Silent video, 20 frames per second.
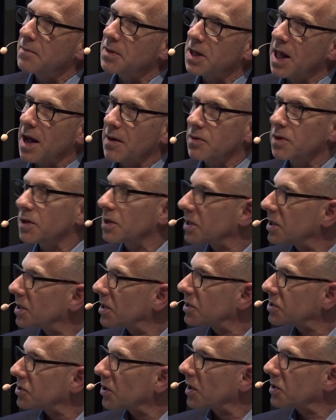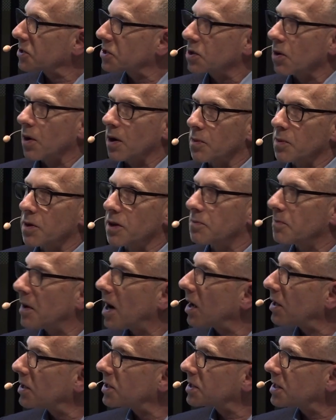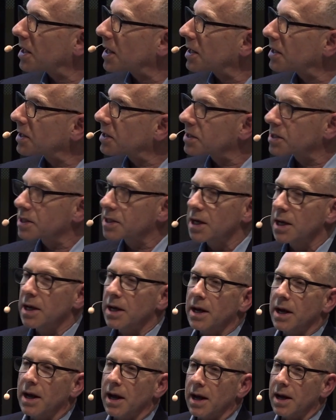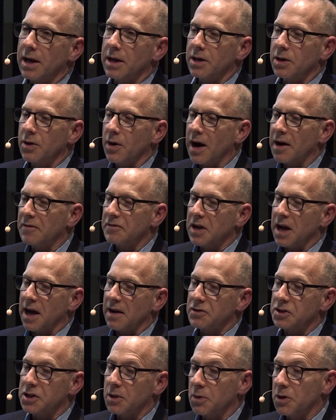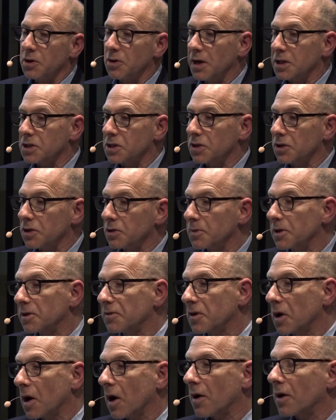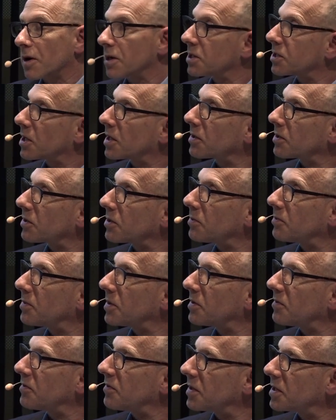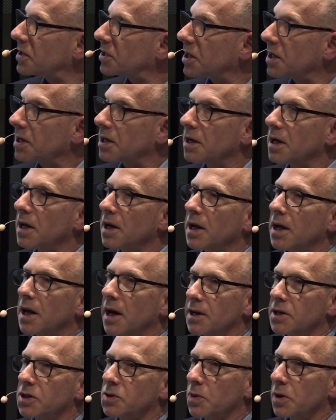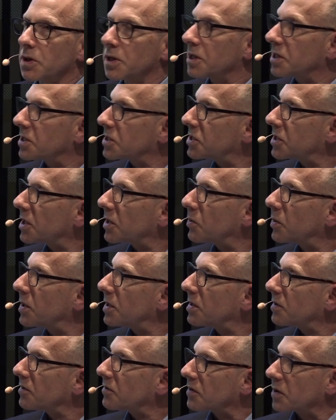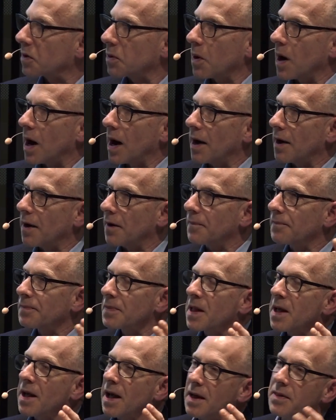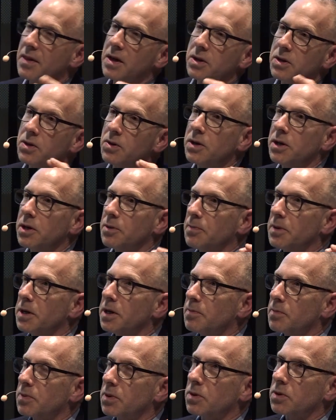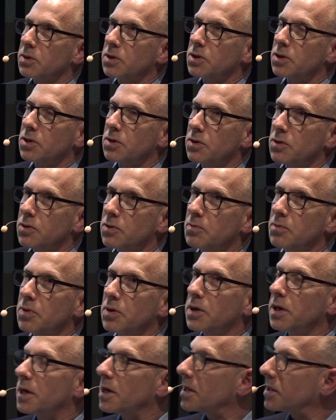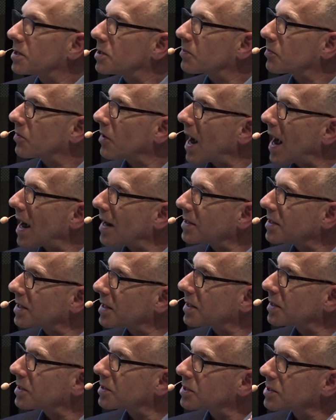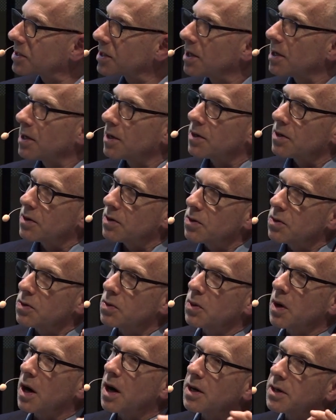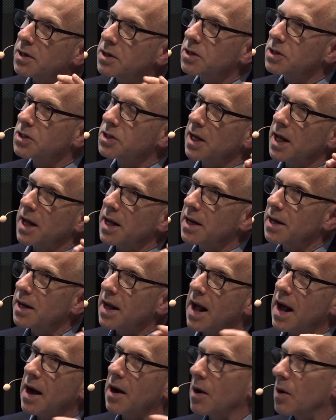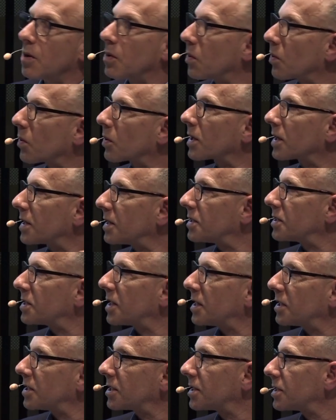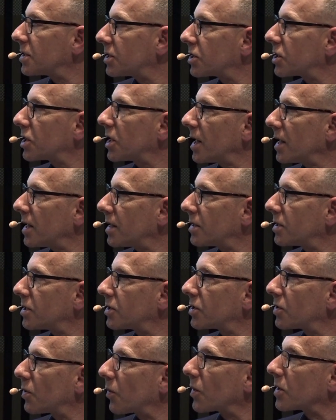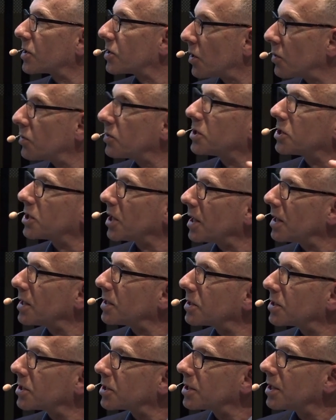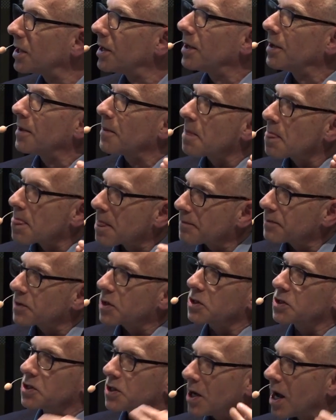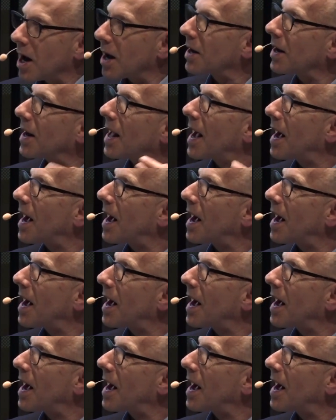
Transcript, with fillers: But that really does all start with politics and you have to have someone who has a little bit of courage and a little bit of vision and is willing to stick with it for a while. And then you need people to put it into practice who understand how organizations change or don't change because you're not going to